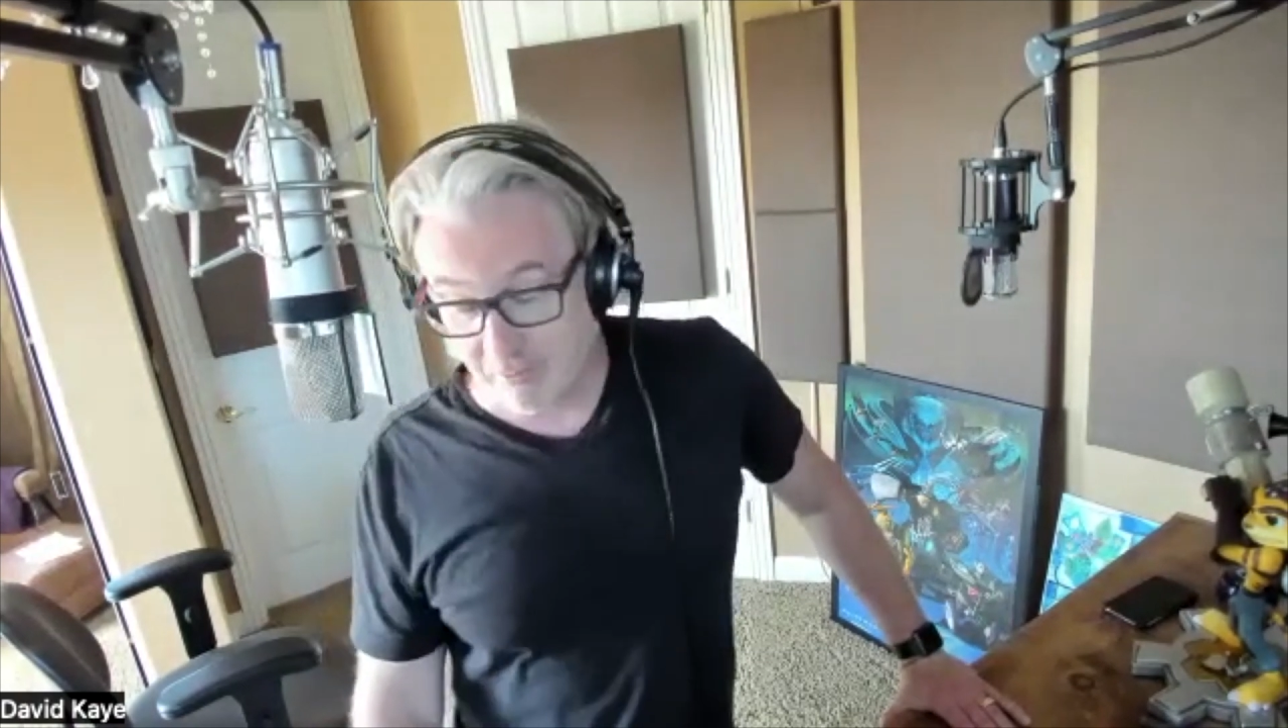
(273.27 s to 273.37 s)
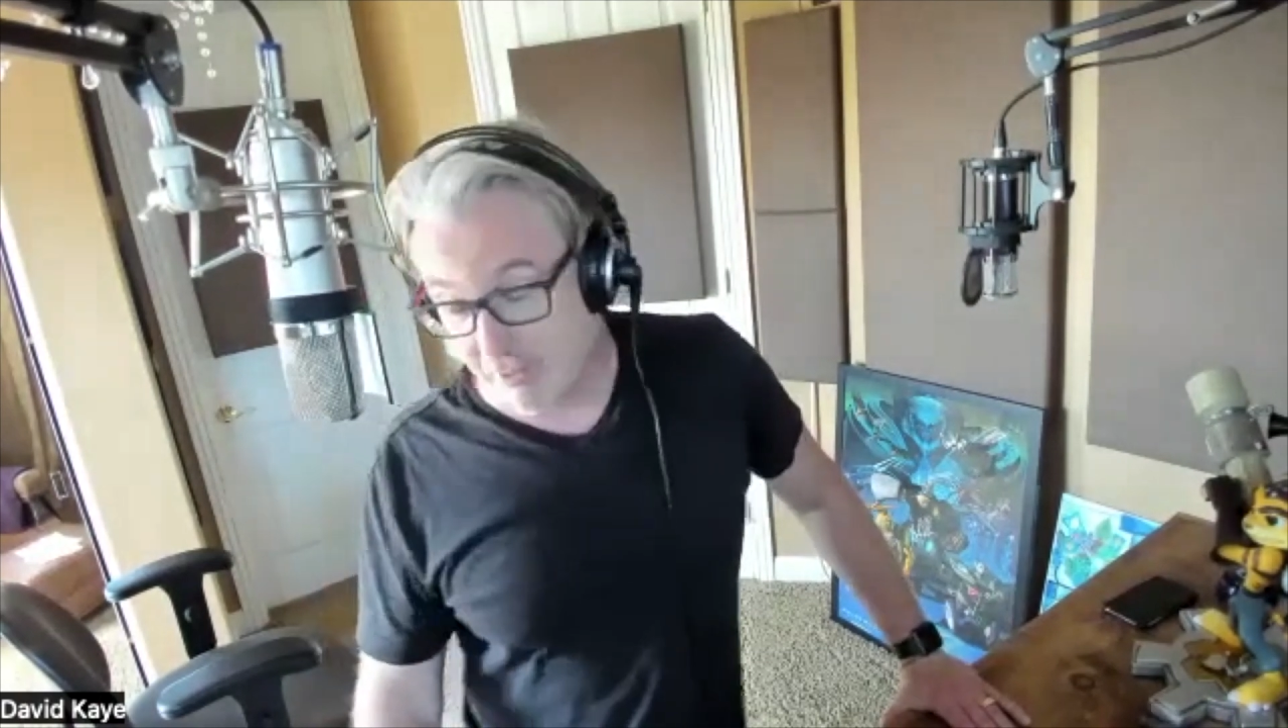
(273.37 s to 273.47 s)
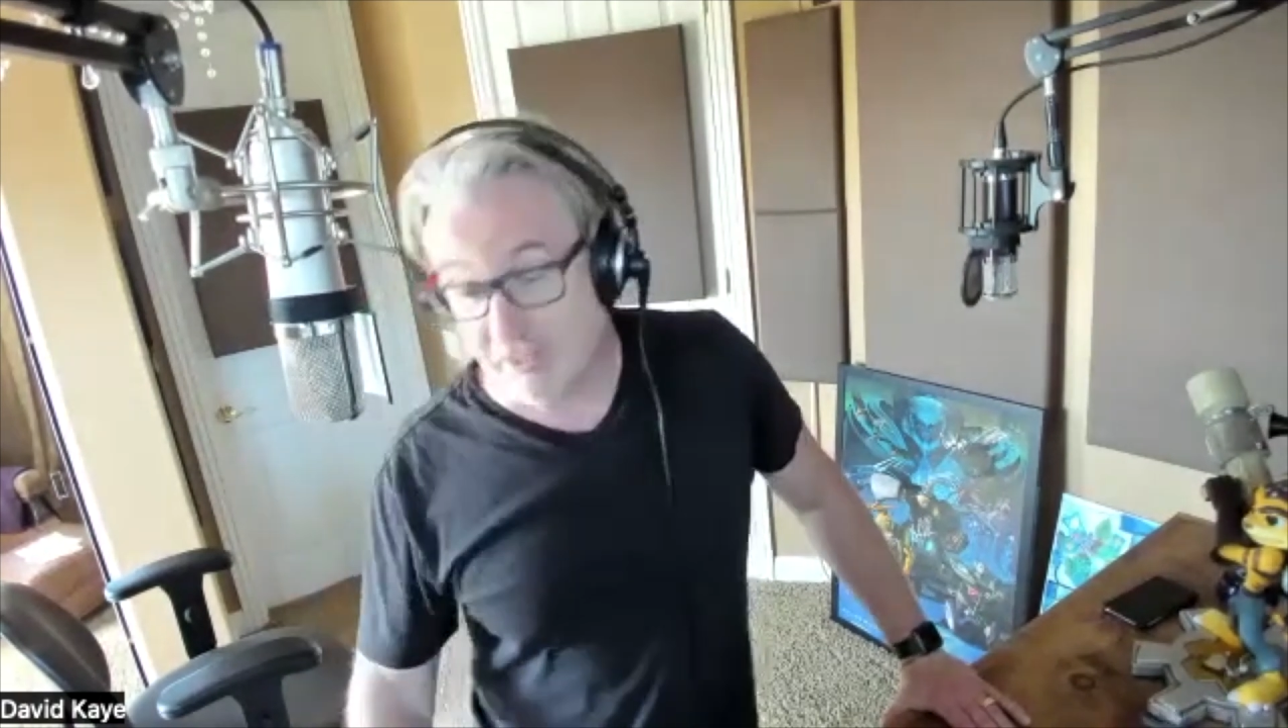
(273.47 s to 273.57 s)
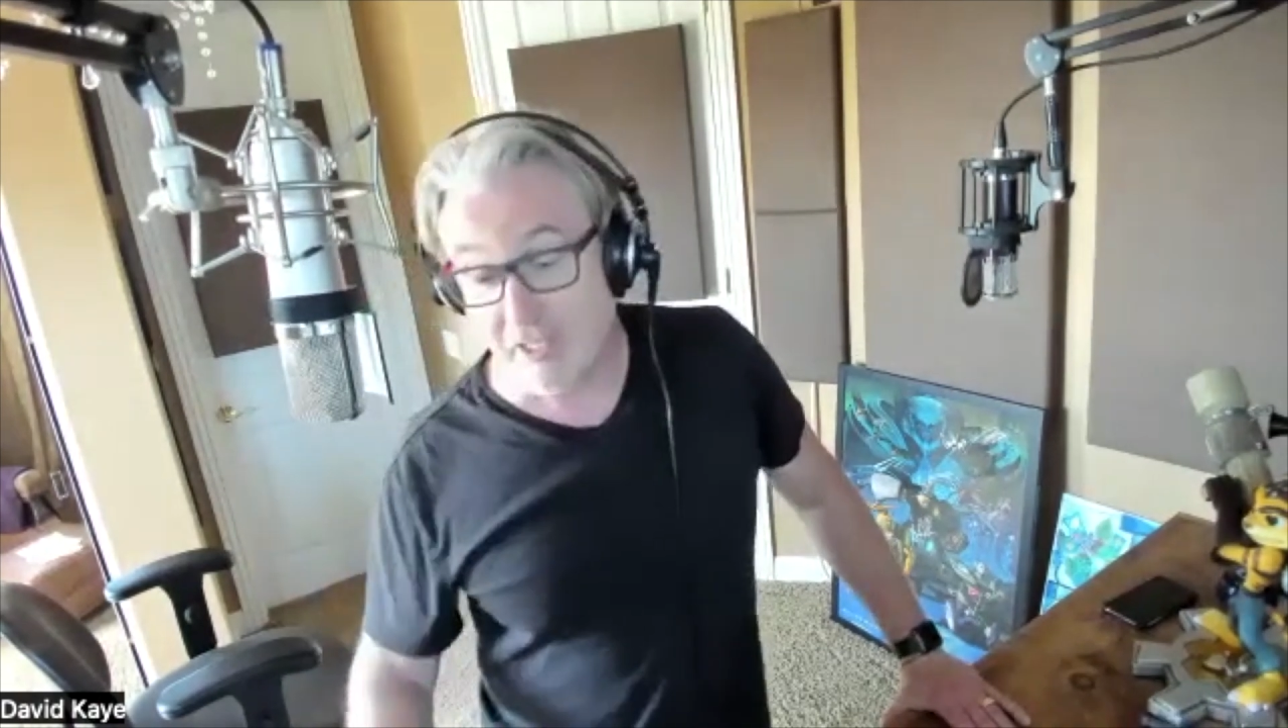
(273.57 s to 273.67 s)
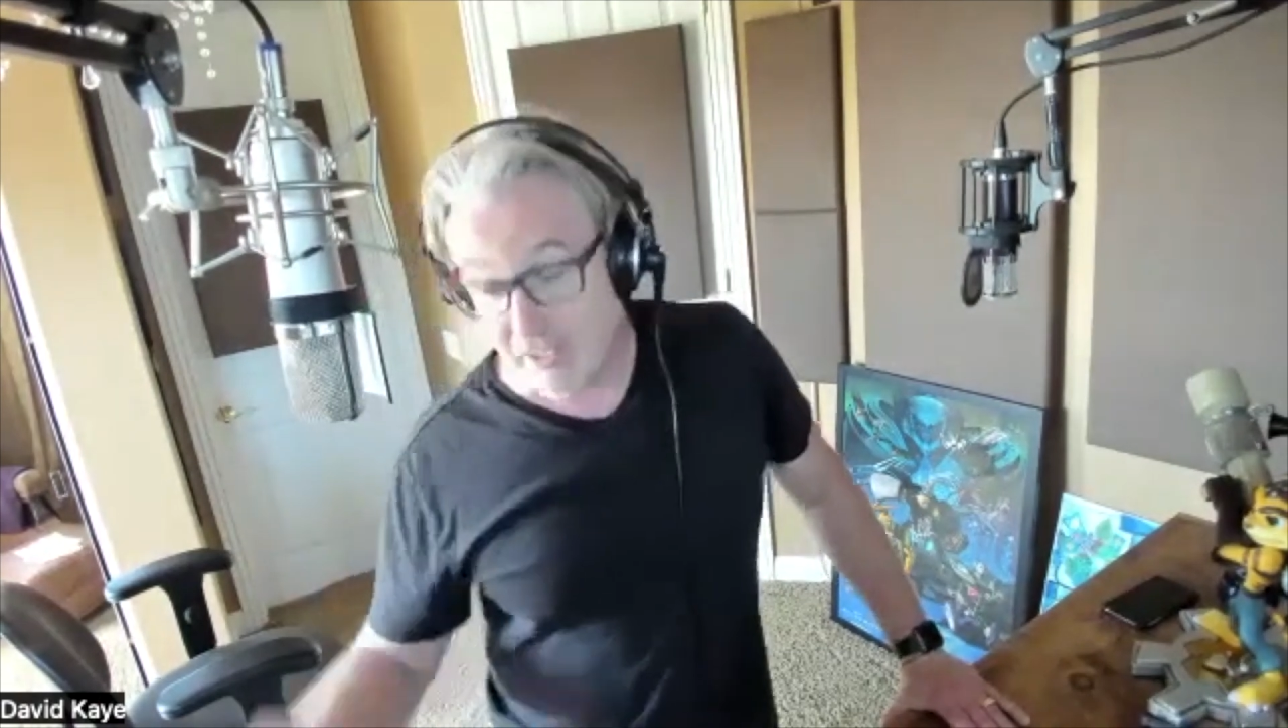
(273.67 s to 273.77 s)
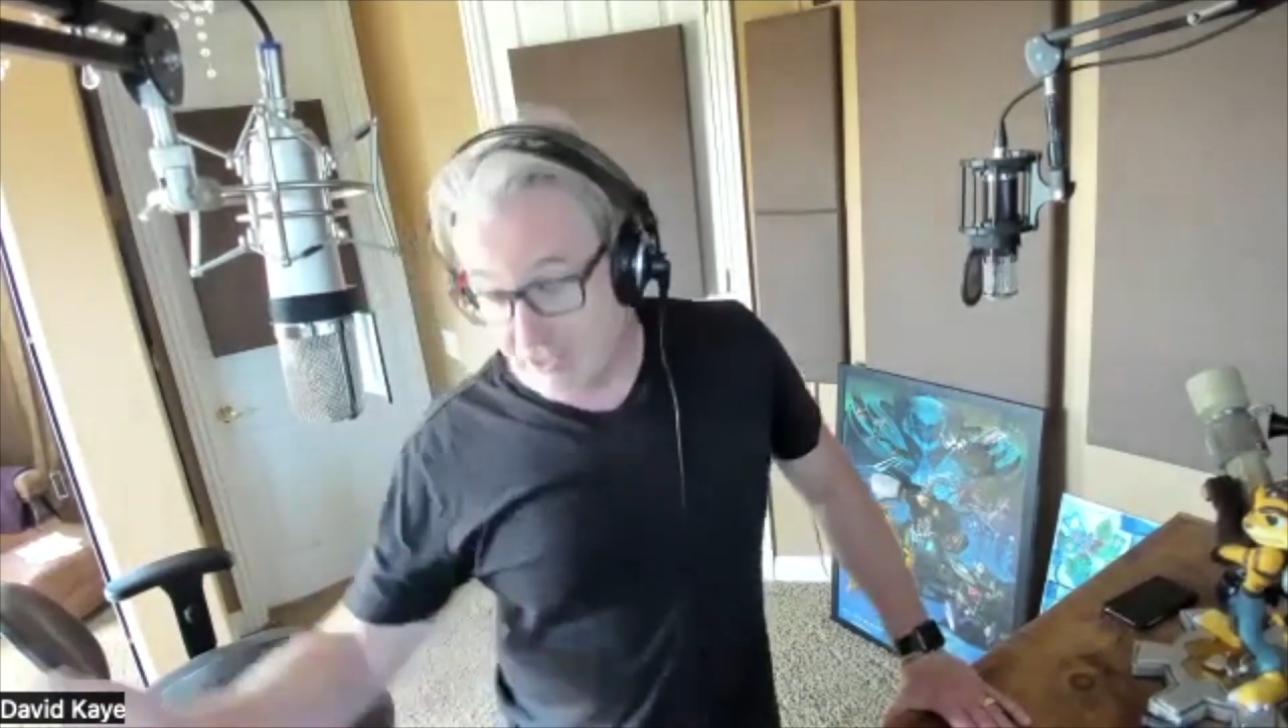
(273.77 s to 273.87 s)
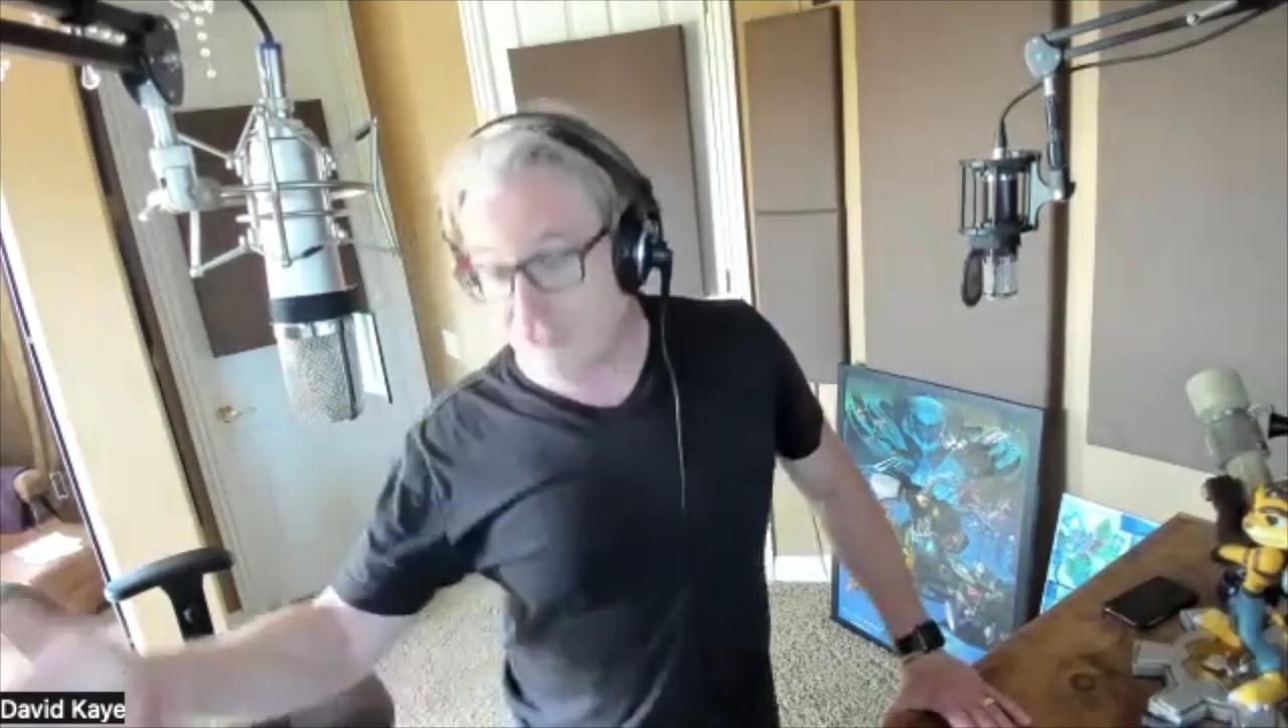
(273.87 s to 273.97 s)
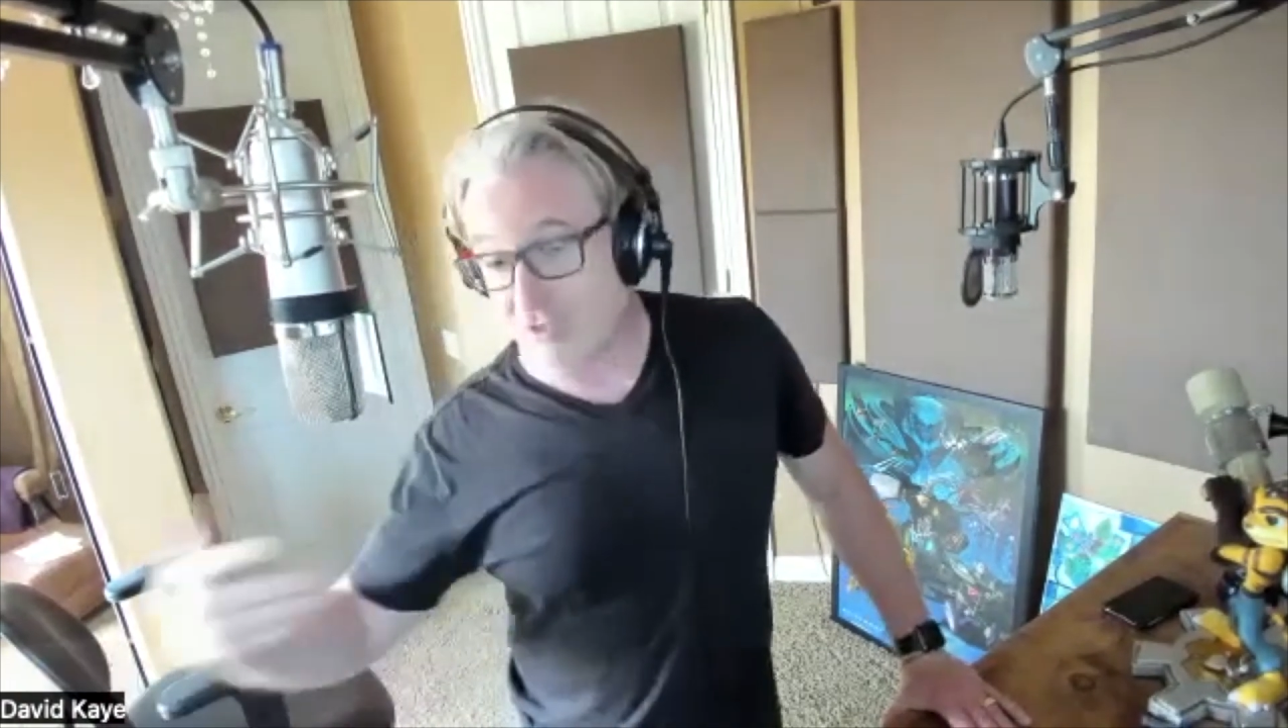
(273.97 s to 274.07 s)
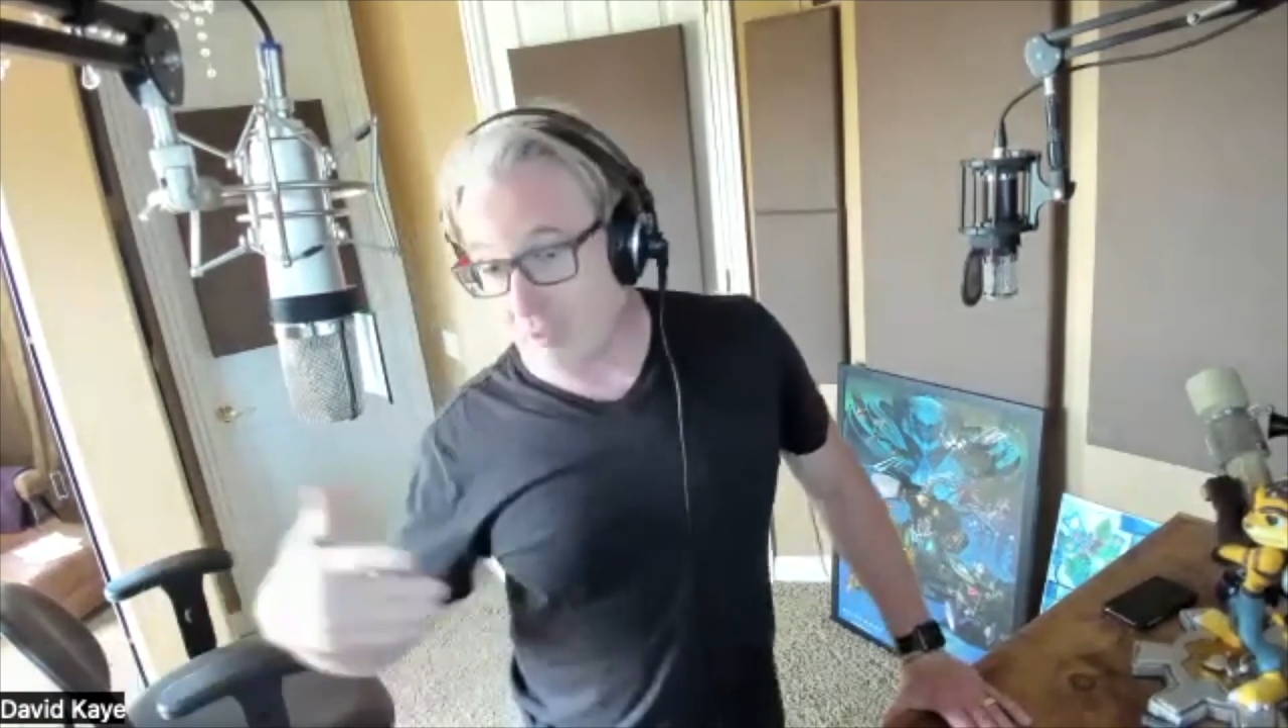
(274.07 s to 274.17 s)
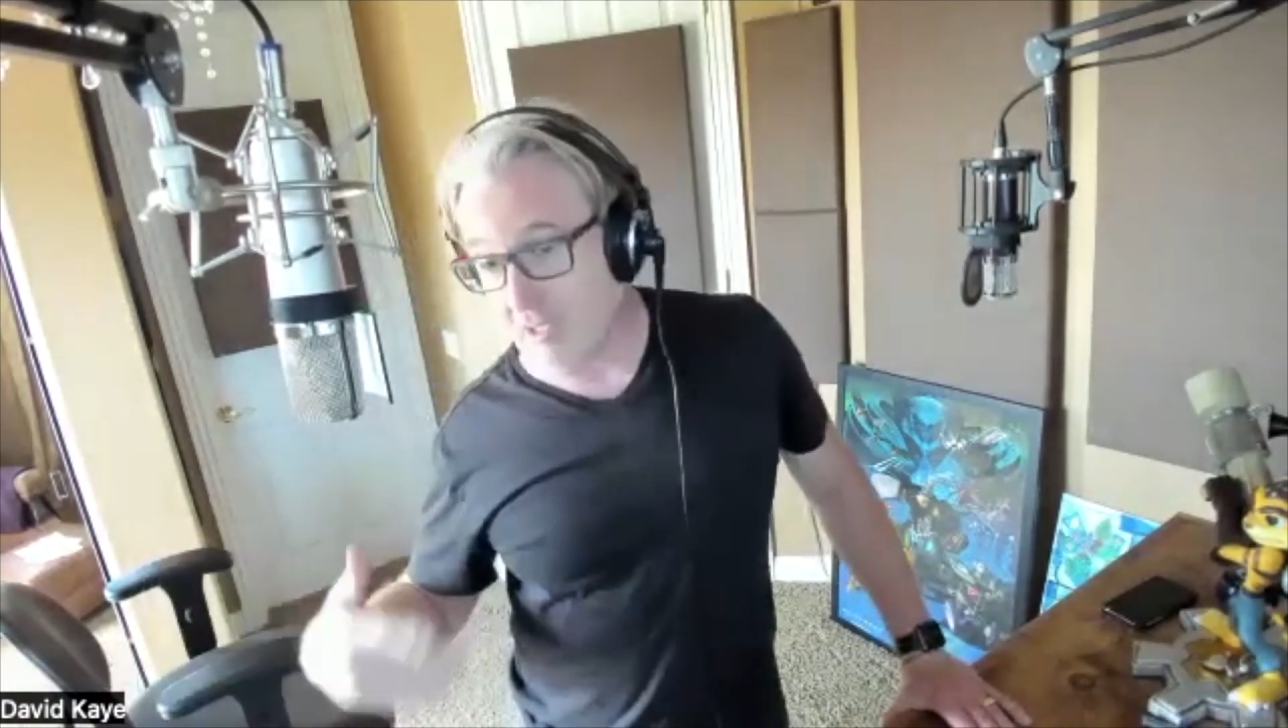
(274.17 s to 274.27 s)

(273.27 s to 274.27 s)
but he used to come